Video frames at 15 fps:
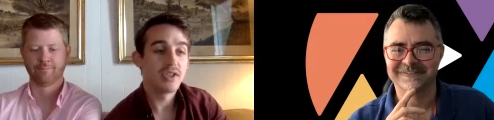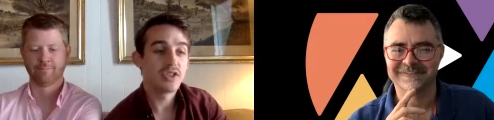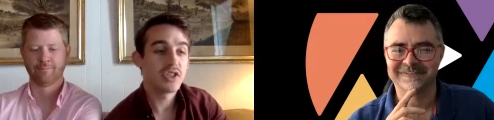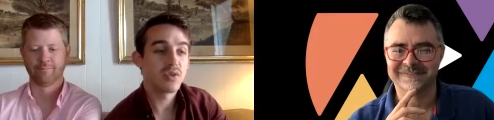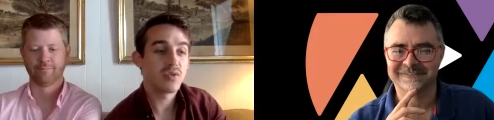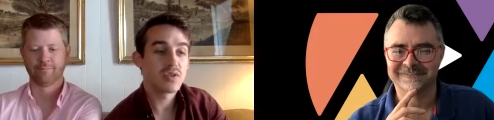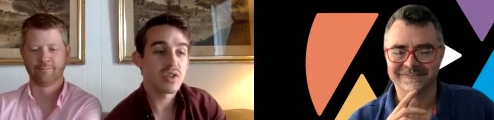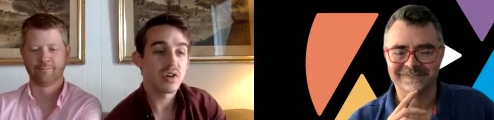Speaker 1: she
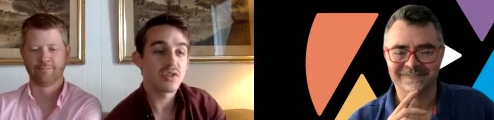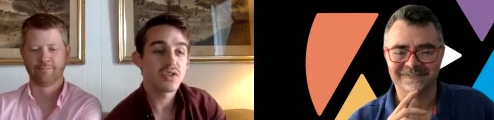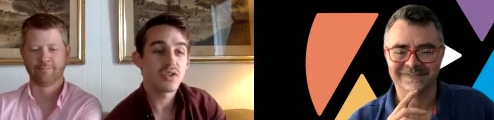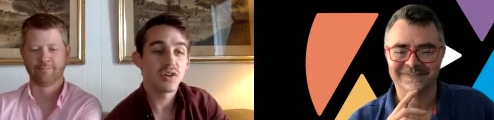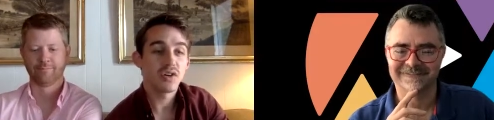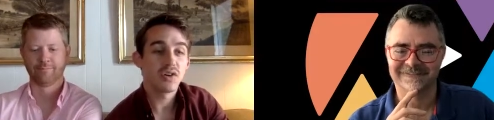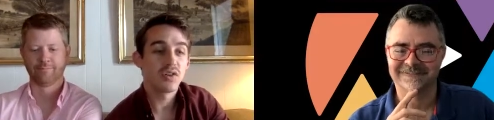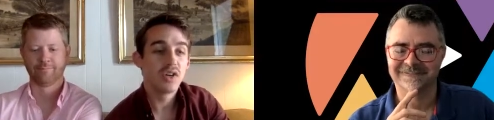was
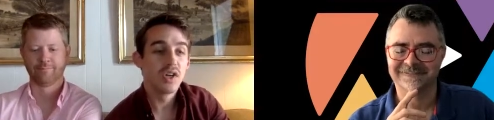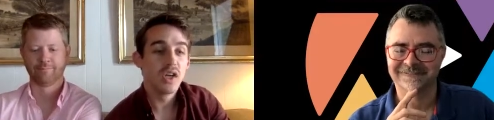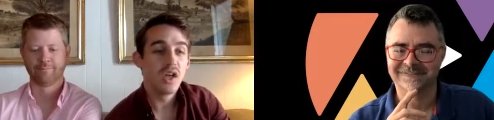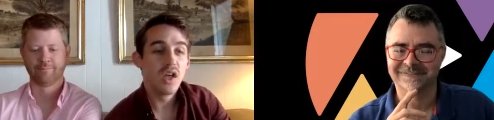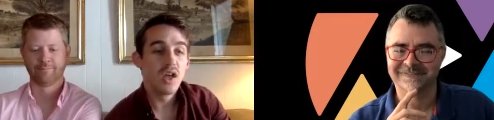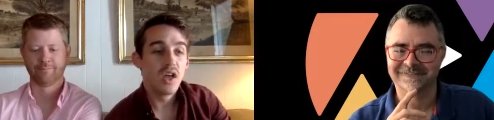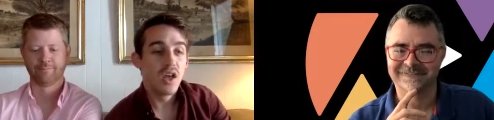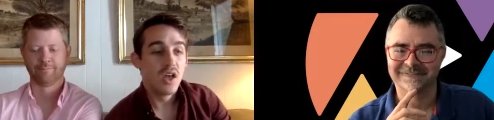also,
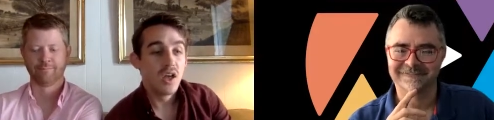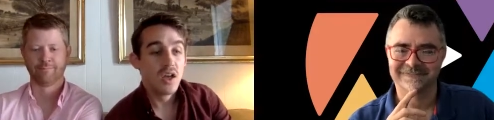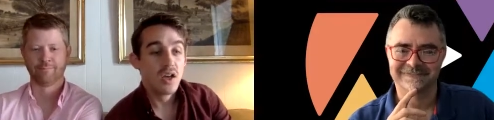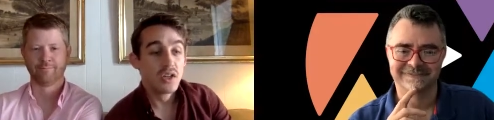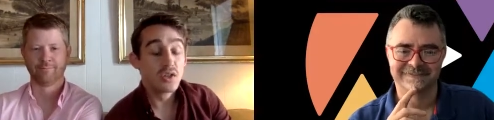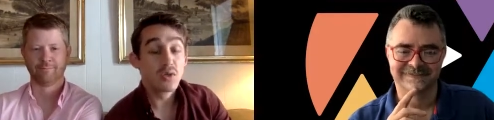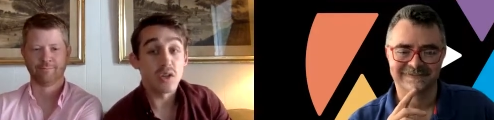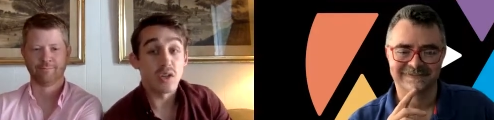
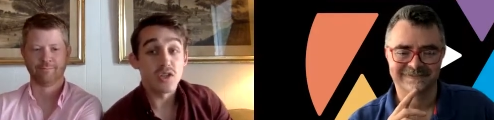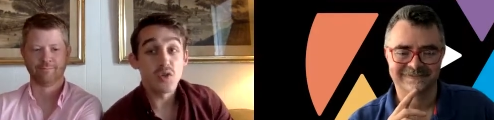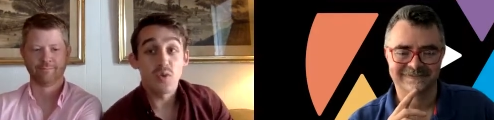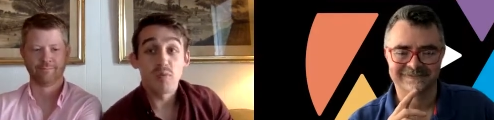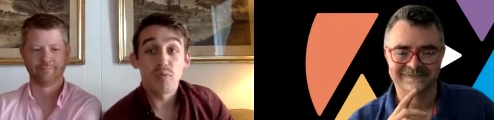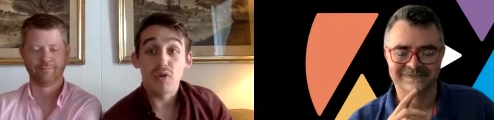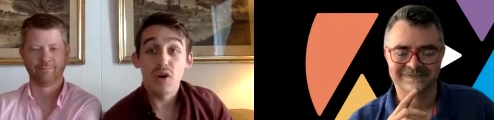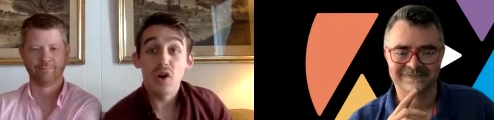she was also a
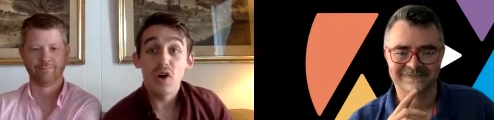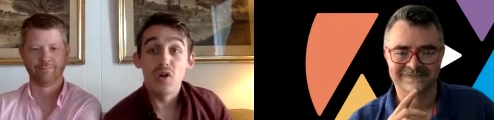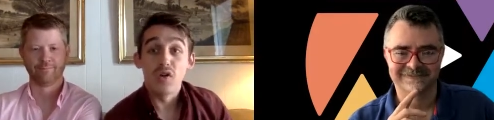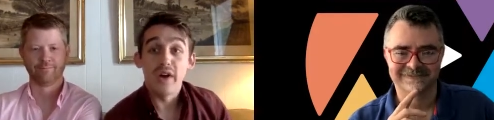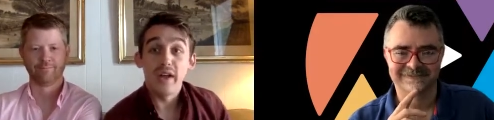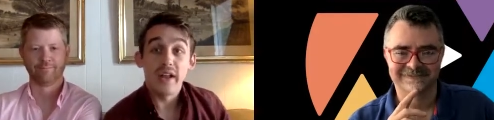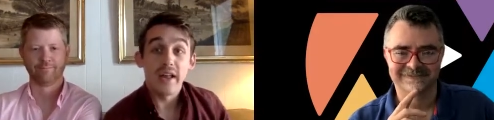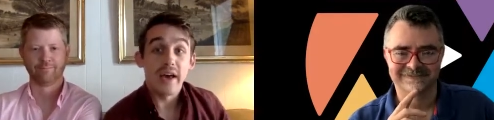pro
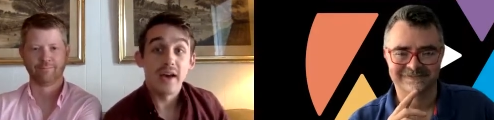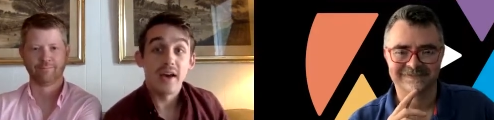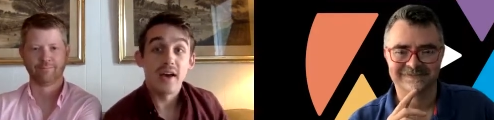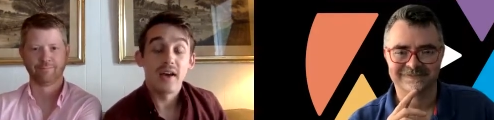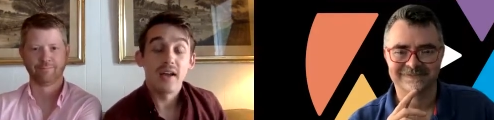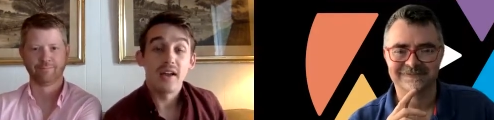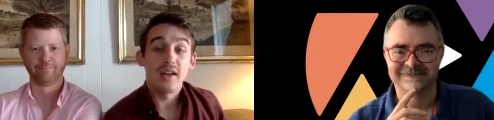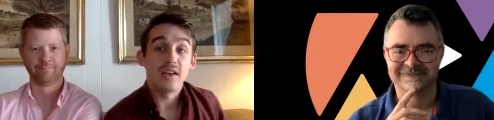and
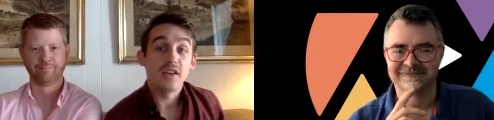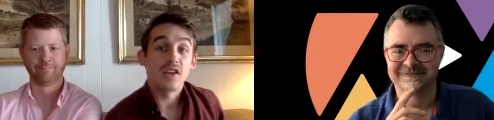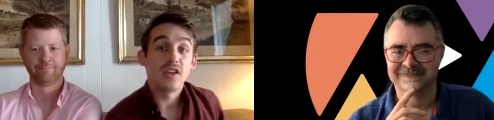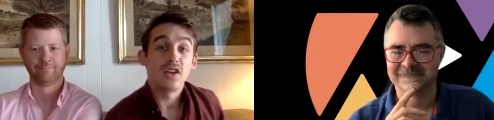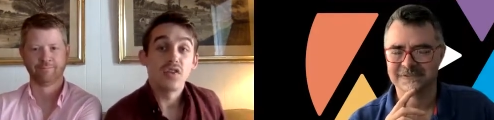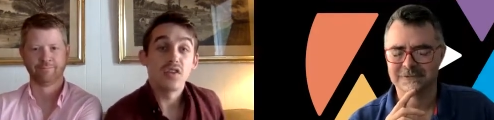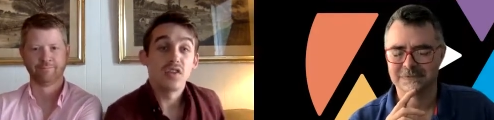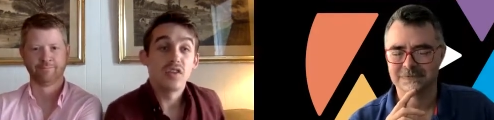had you
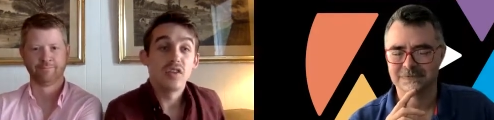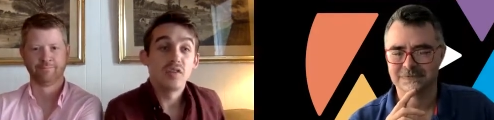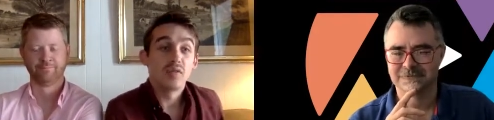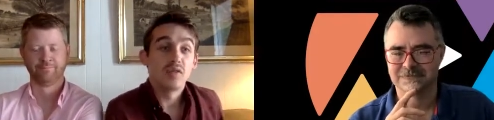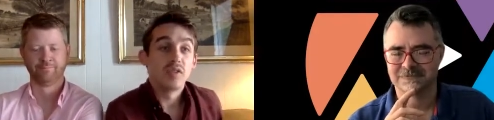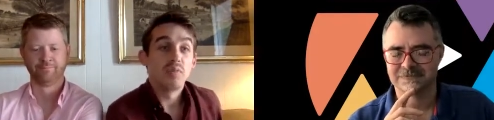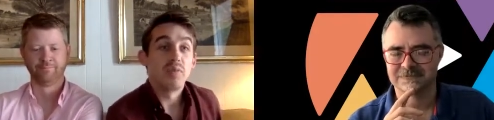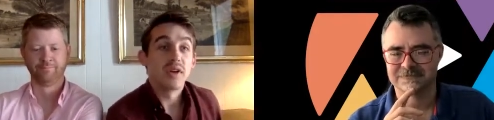know the
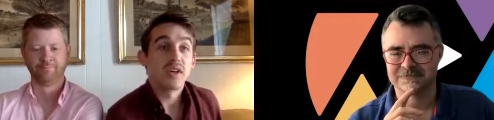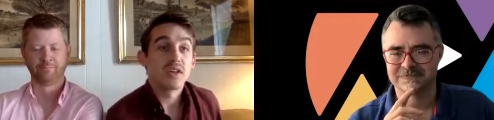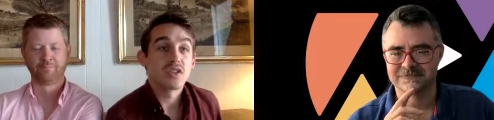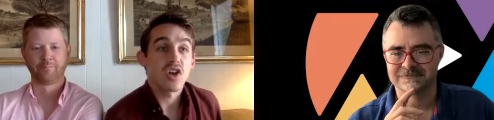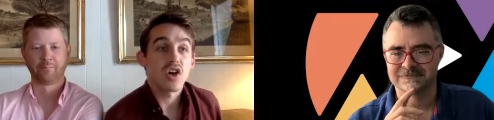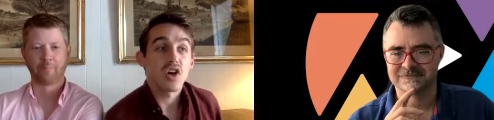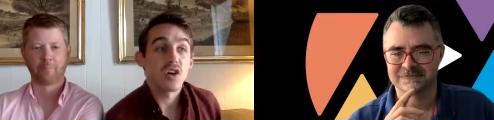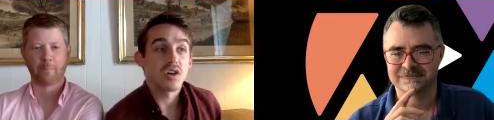the biggest
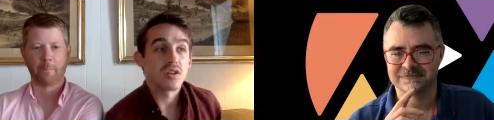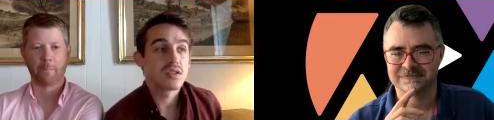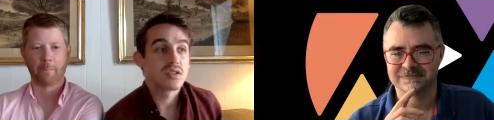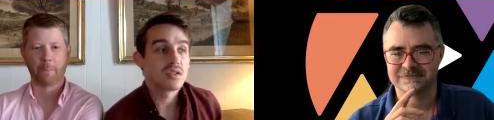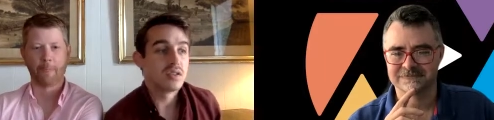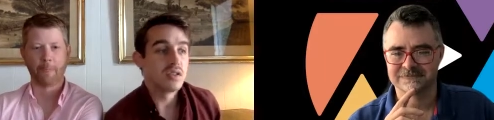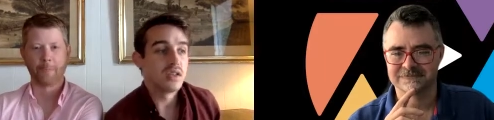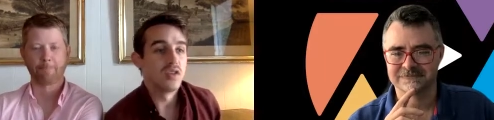heart
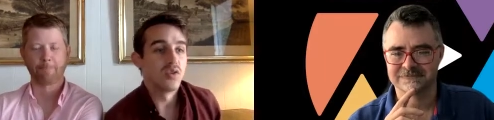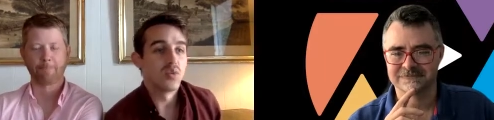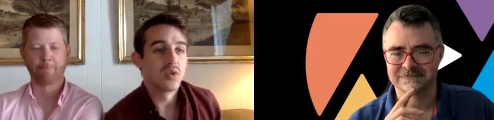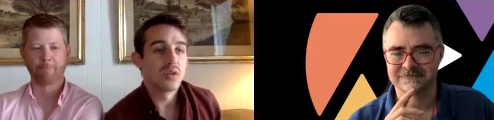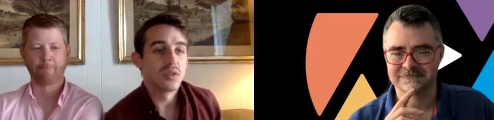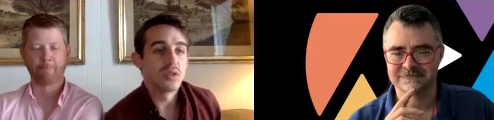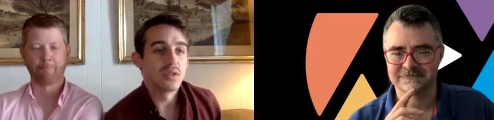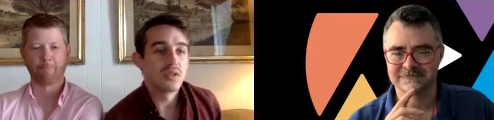in the
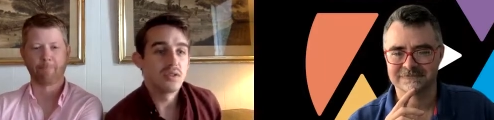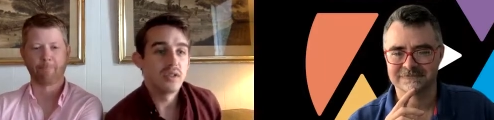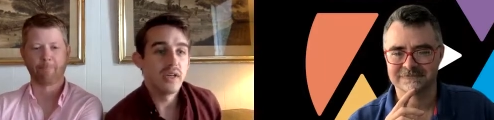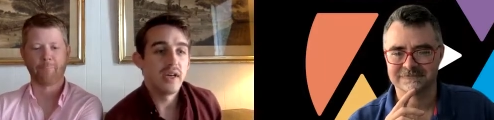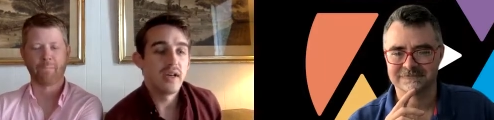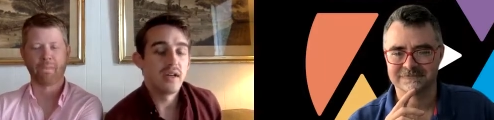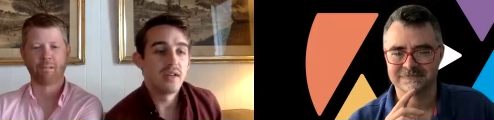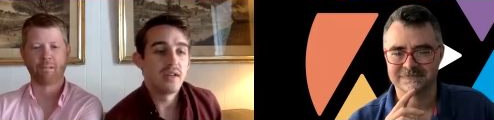world
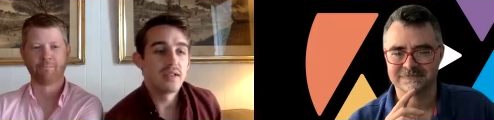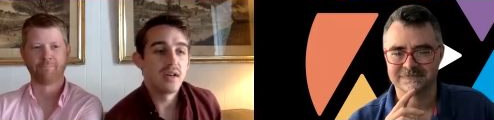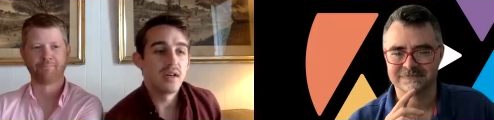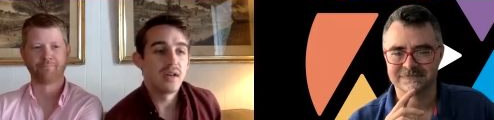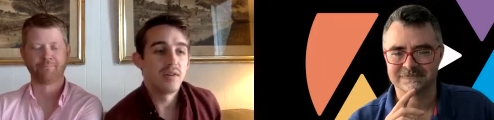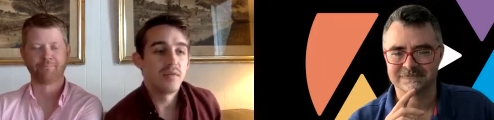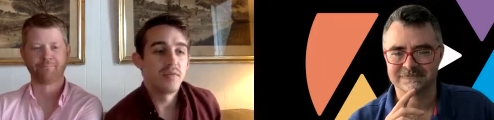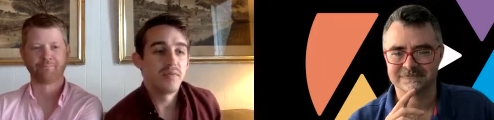and
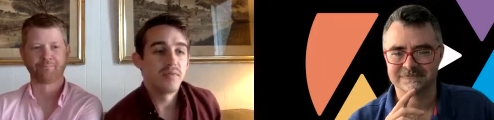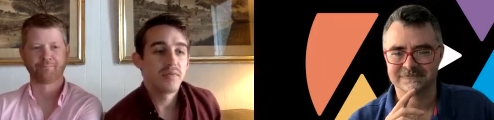um,